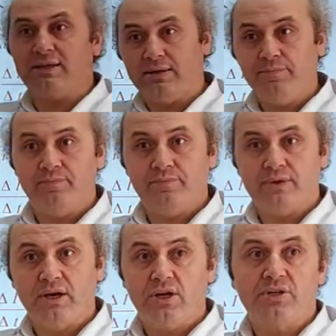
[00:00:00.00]
t
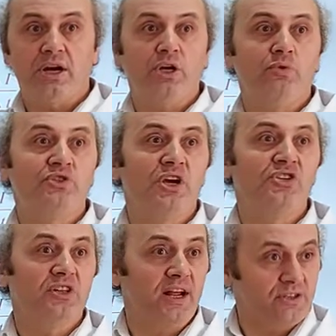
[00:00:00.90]
rate of
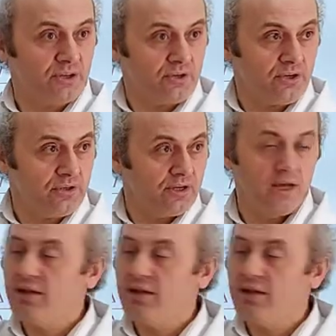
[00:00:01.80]
change electric current,